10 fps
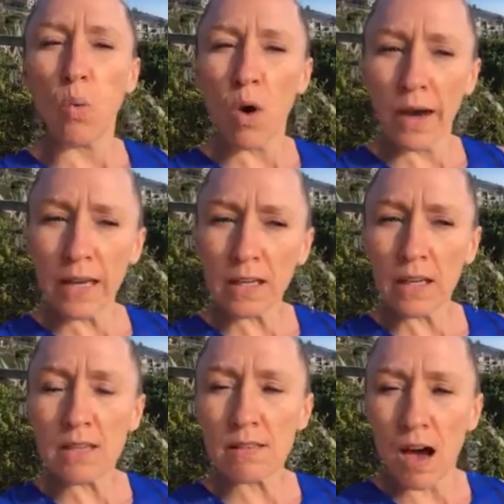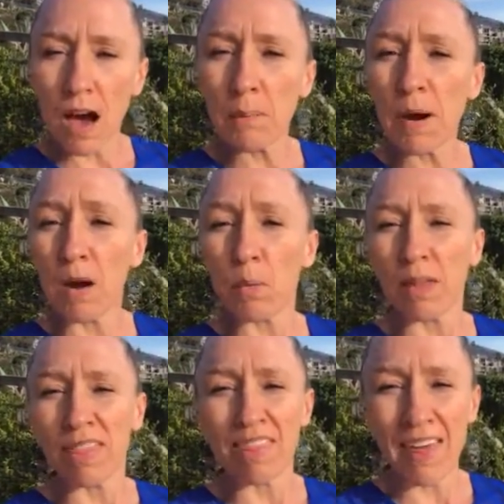What is up
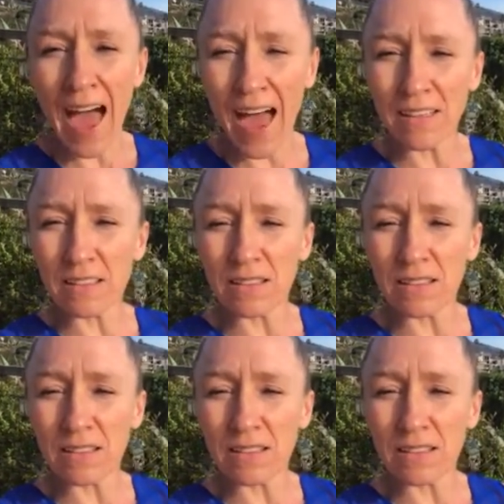with that?